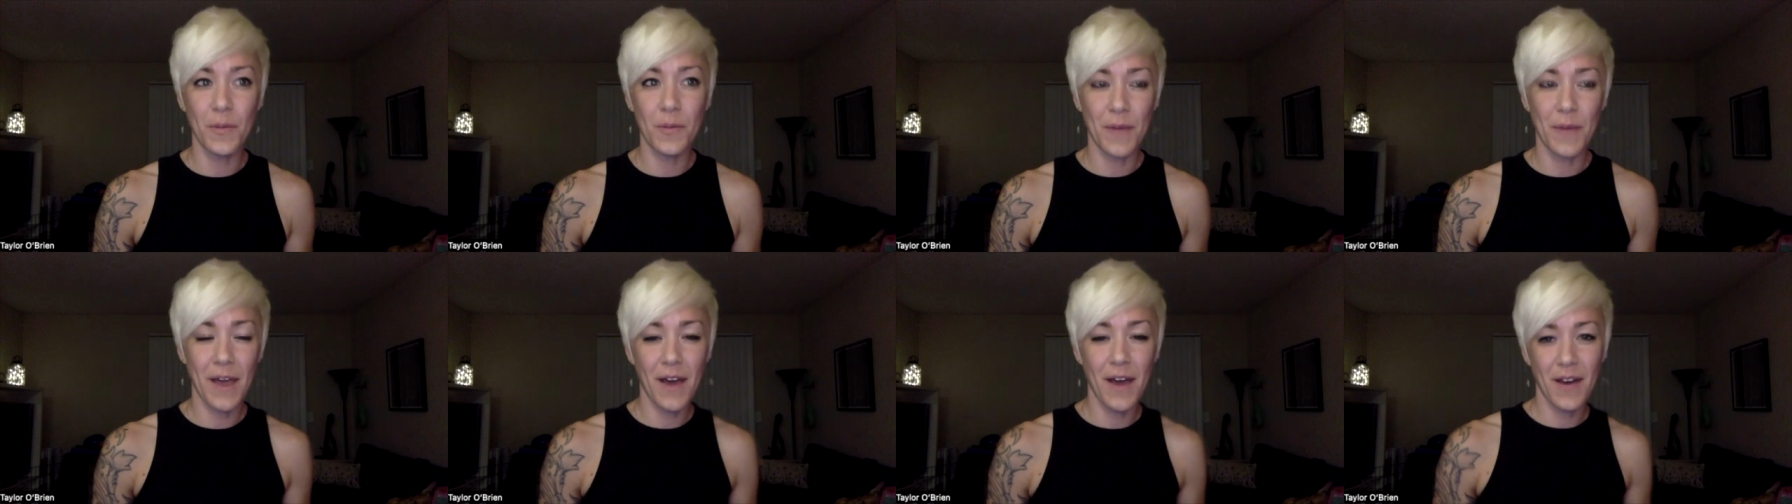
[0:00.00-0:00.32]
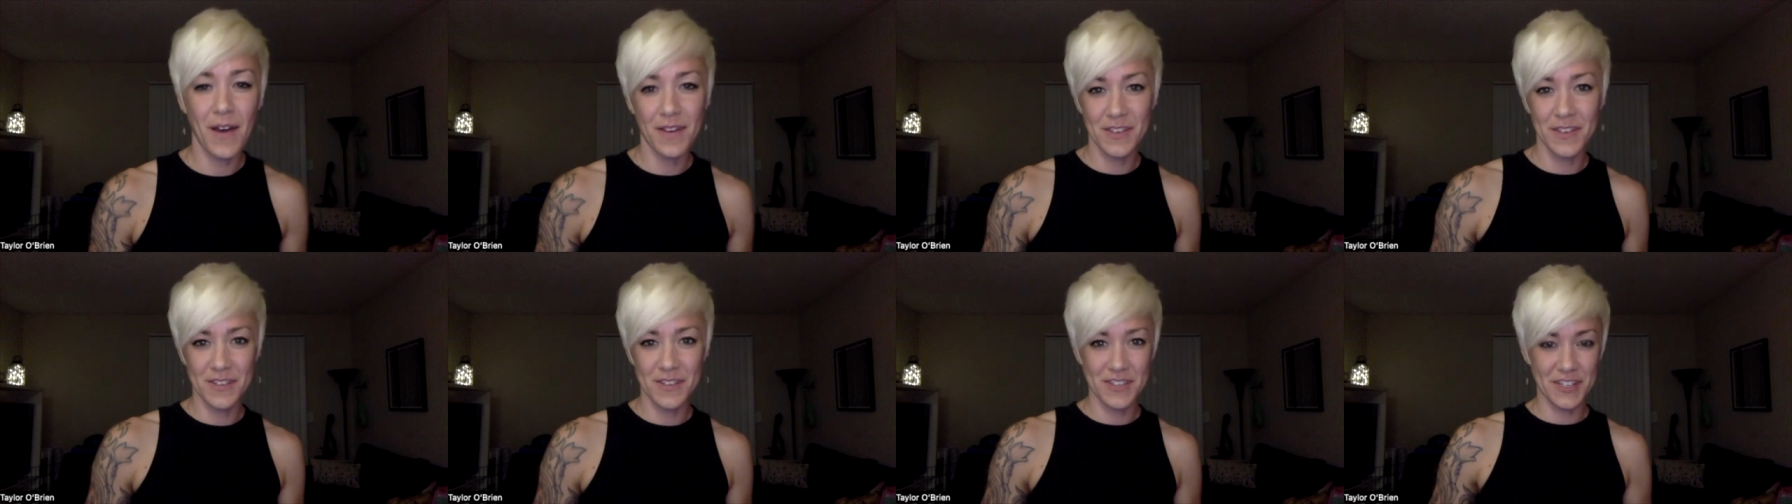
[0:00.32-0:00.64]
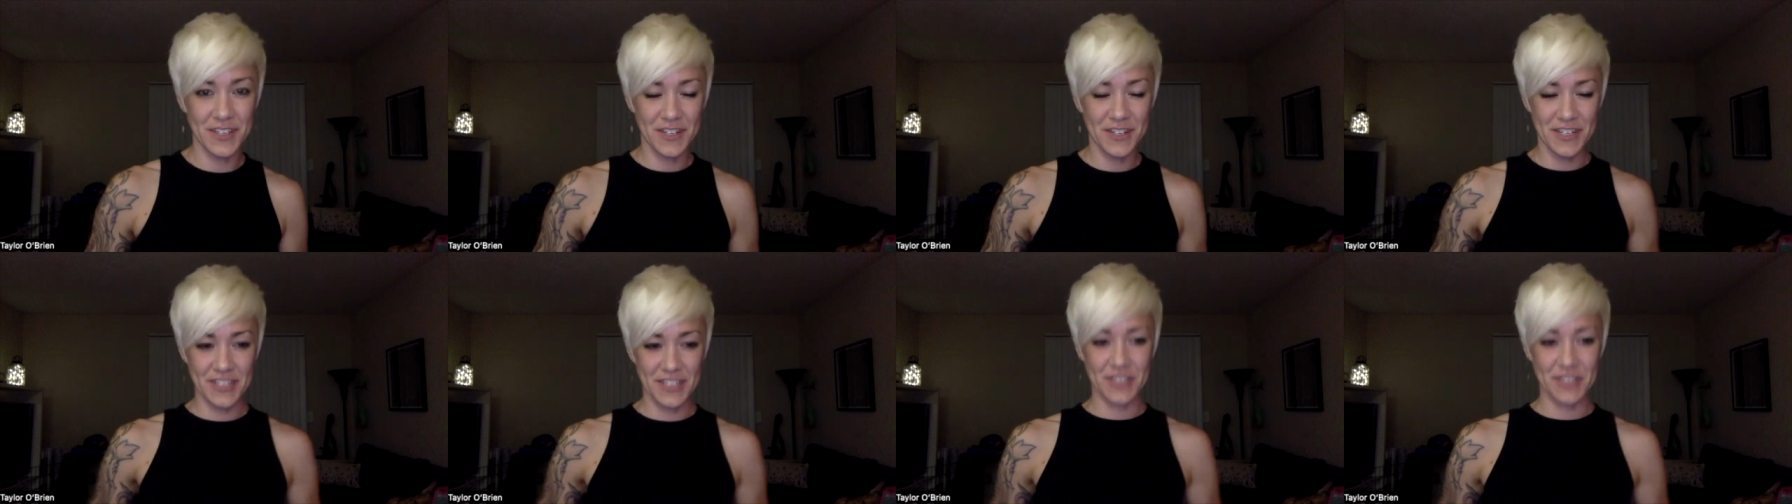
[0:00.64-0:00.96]
about
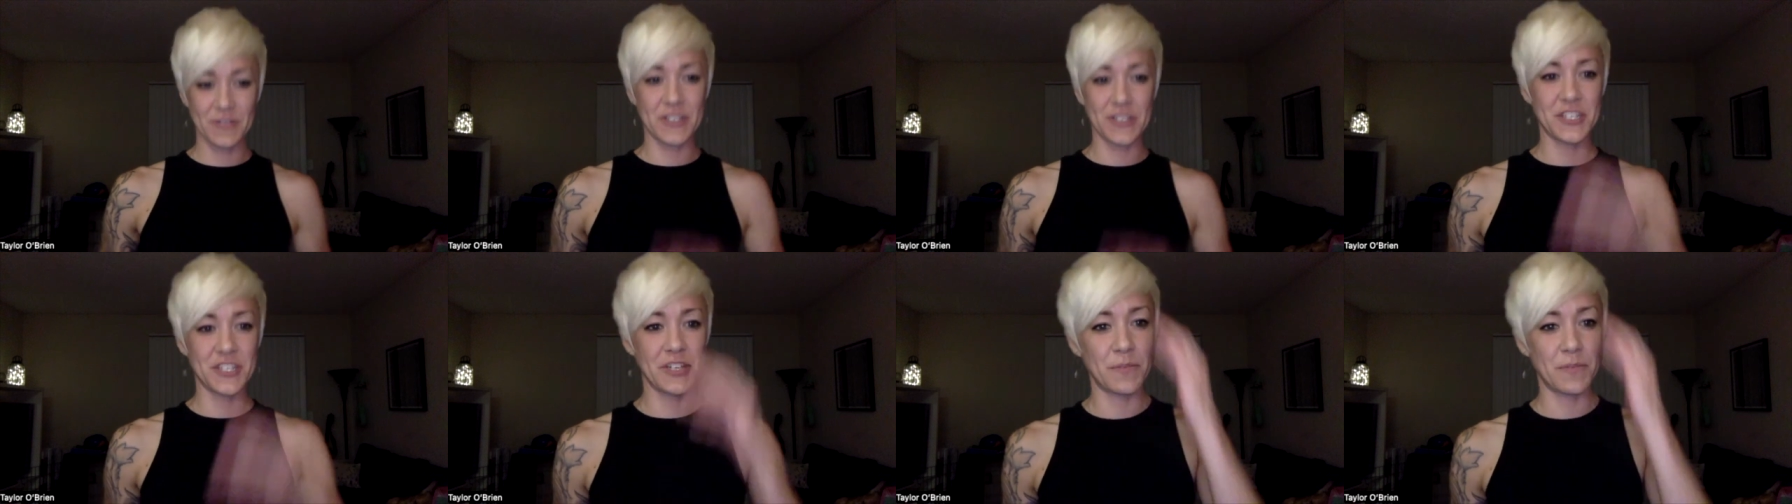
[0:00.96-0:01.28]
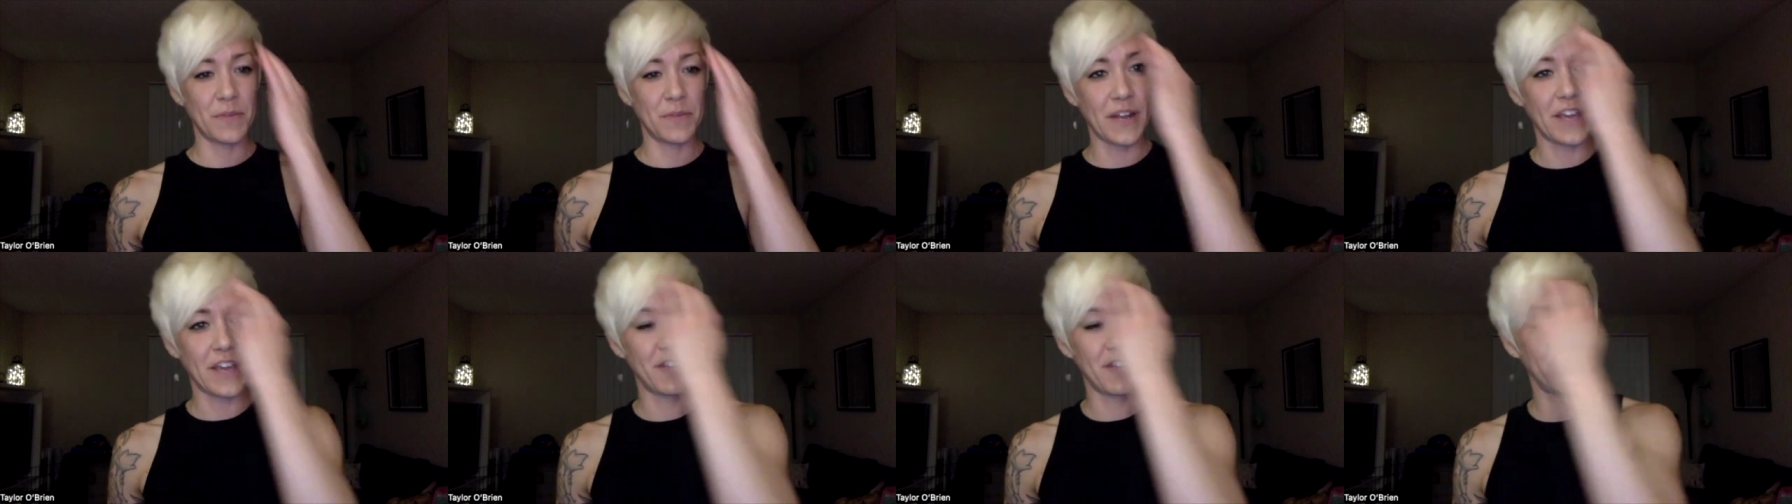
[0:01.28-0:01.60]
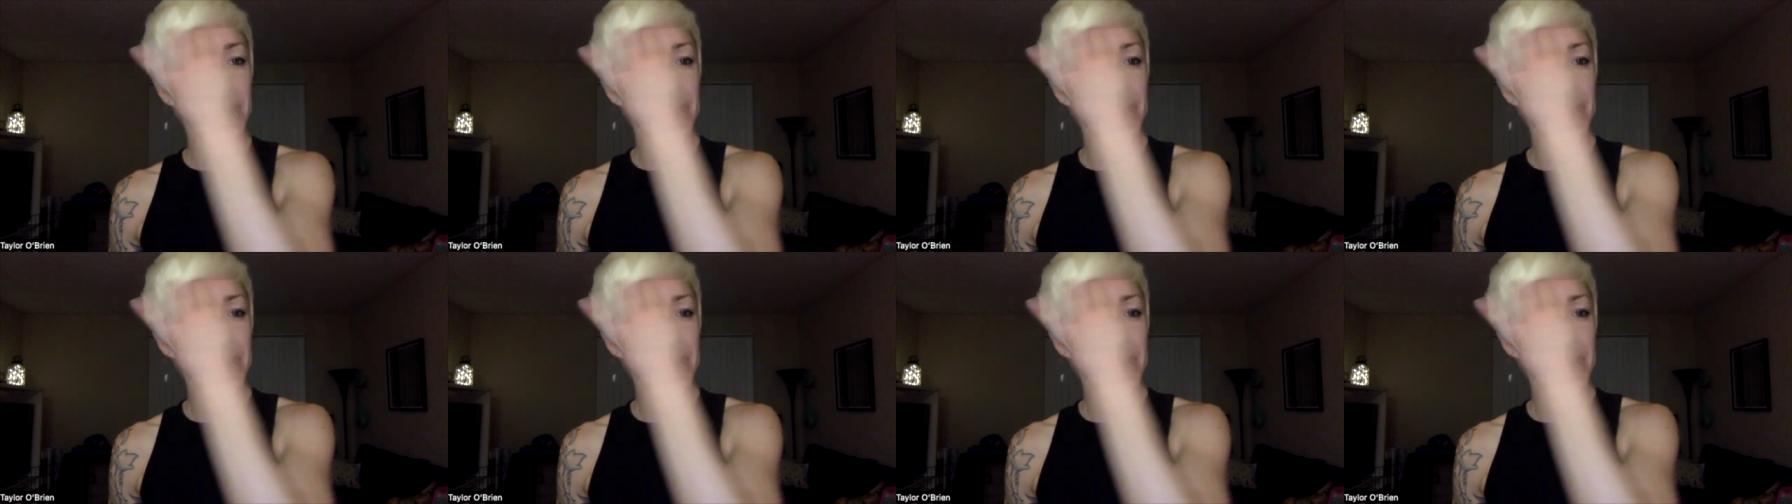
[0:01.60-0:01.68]
using your intuition but i